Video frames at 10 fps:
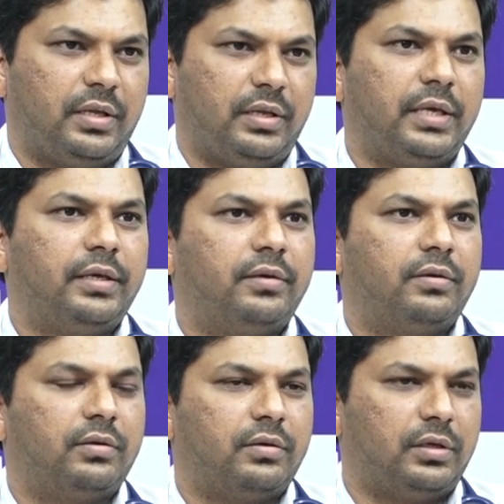
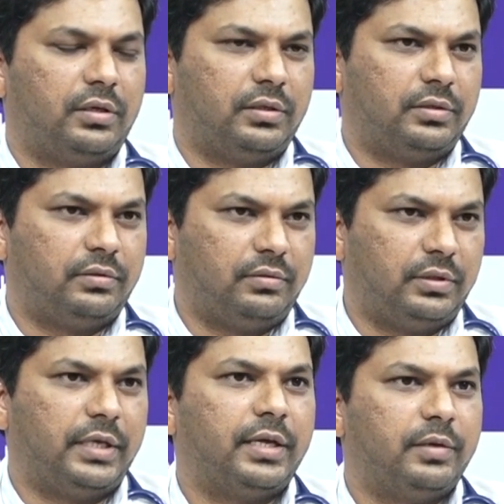Like
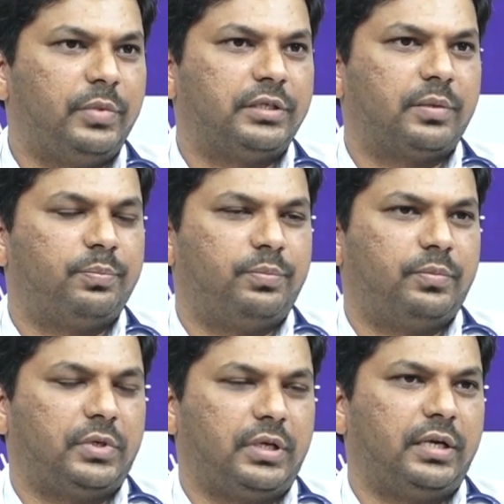they can mix up
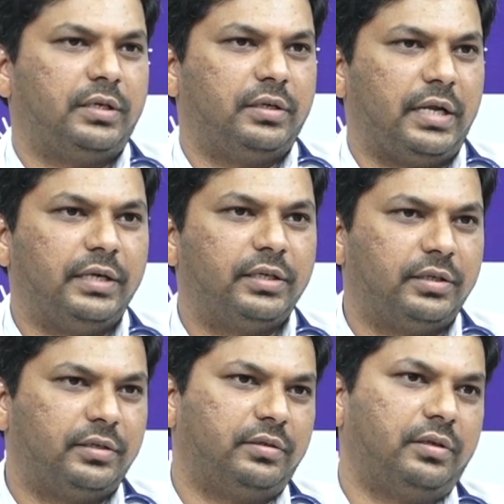and
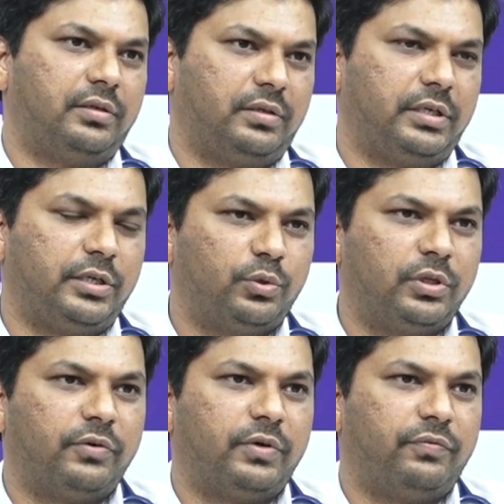enter into
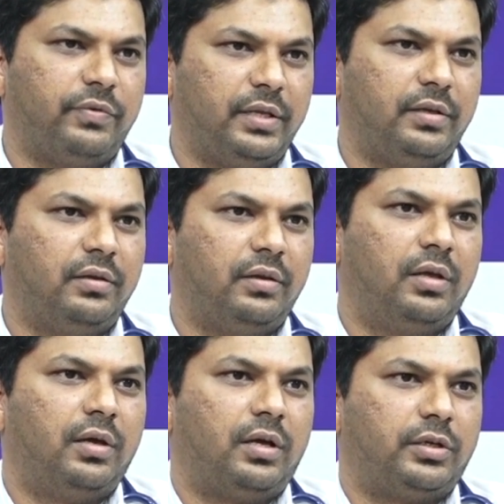our well,
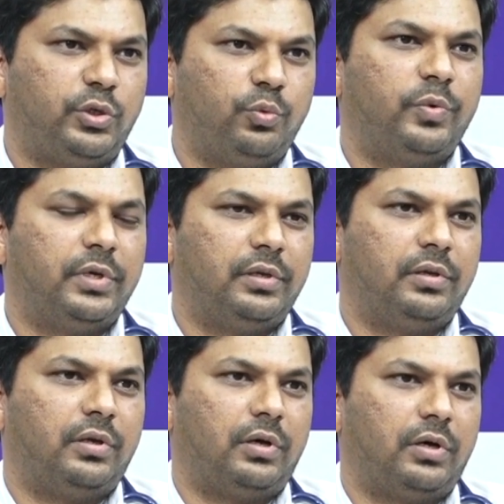tube
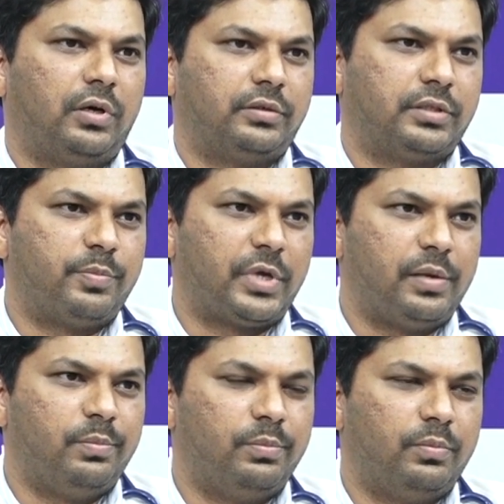well, or
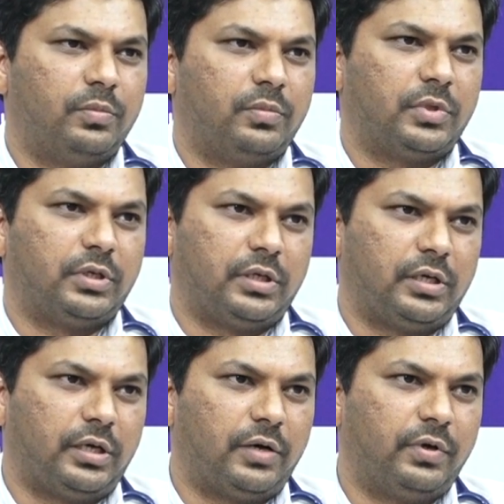sometime
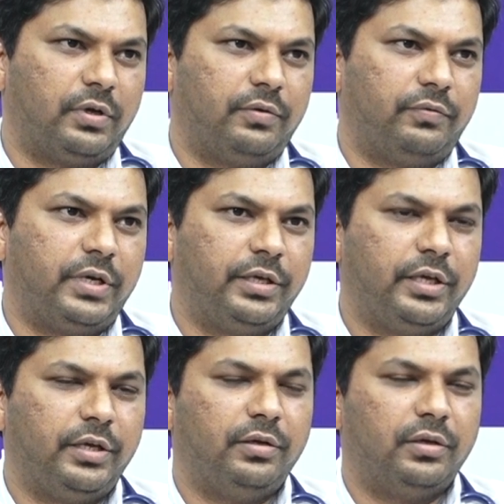our
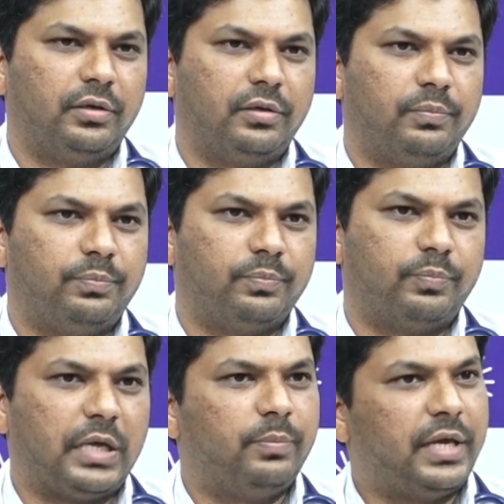drinking
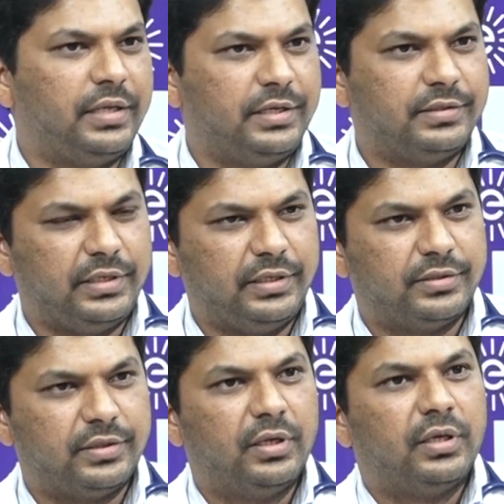pipeline is
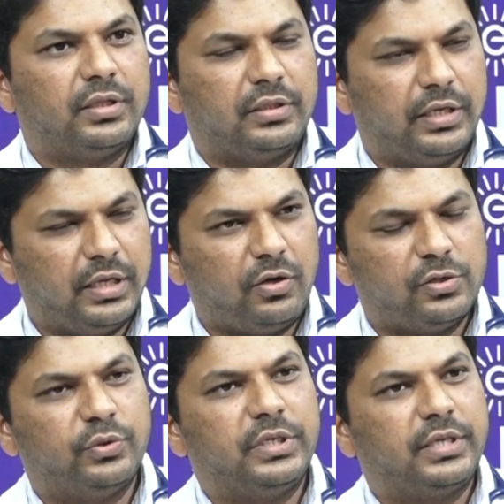leaked. There
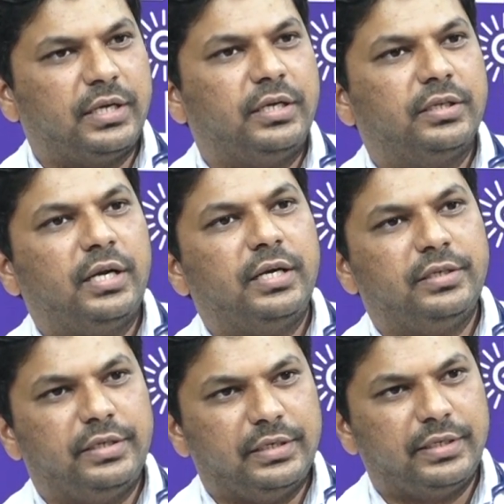also it can enter,
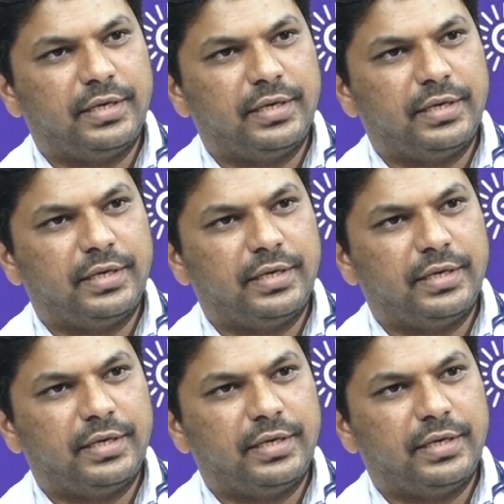and it